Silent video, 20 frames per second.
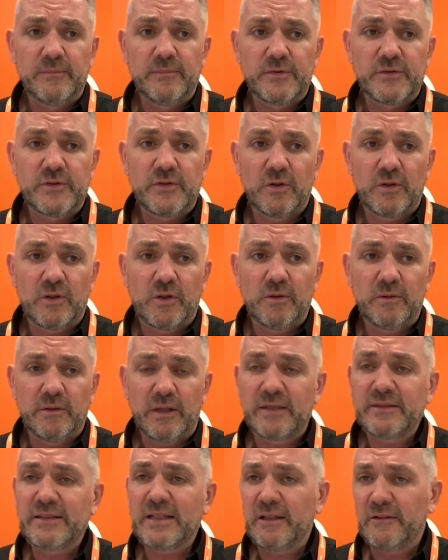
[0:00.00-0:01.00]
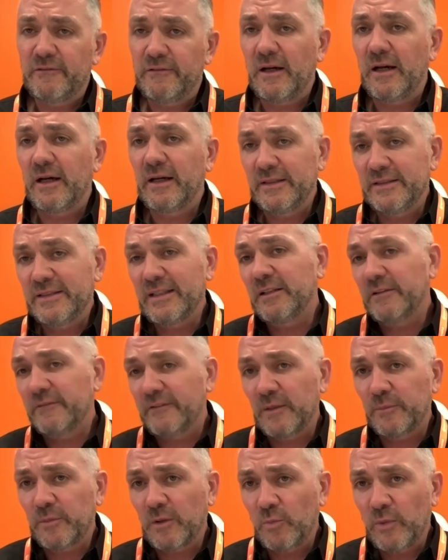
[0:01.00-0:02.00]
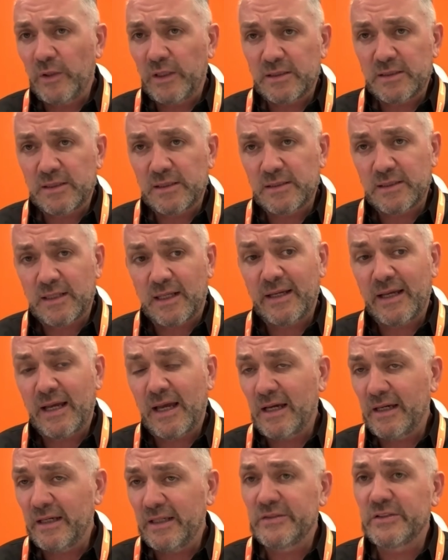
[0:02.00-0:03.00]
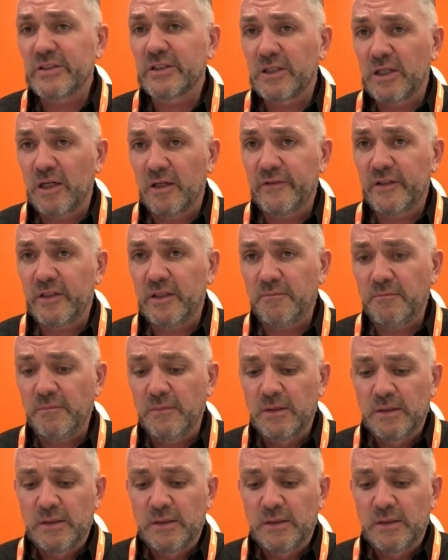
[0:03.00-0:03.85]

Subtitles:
So I identified my weaknesses. I hired to cover them.